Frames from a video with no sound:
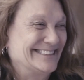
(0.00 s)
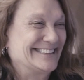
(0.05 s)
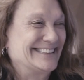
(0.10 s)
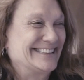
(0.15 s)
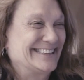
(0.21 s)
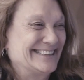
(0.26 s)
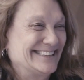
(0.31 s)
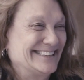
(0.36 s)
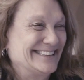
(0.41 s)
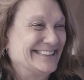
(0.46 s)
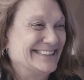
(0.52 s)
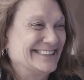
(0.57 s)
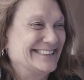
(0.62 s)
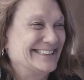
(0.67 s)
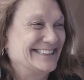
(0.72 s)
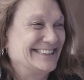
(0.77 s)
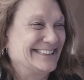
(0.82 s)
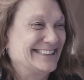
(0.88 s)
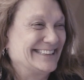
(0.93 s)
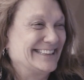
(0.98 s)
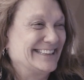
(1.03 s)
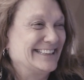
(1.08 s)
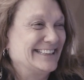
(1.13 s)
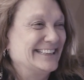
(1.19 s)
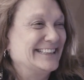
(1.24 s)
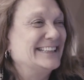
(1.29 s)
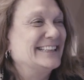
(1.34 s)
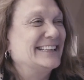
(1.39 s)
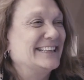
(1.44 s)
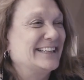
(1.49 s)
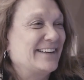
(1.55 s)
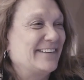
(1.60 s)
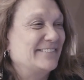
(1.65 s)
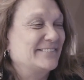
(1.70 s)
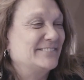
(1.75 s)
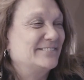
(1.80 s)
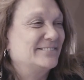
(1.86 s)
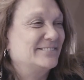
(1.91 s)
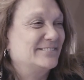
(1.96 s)
up in McHenry County. So
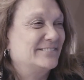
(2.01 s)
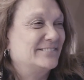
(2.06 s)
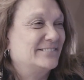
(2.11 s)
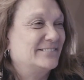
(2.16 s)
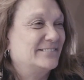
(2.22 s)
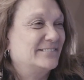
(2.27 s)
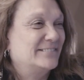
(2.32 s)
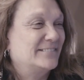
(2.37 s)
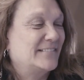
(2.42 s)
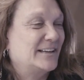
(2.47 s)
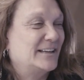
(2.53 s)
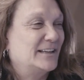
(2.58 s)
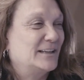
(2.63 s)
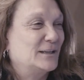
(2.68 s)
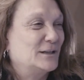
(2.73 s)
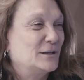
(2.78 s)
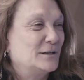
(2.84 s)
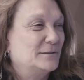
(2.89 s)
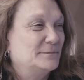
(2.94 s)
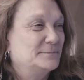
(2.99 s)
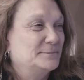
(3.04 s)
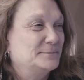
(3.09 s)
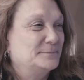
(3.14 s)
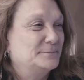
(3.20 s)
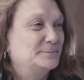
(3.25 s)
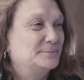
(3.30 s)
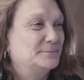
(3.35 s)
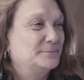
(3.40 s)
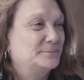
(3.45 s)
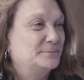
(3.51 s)
thank you for agreeing to talk with us this week.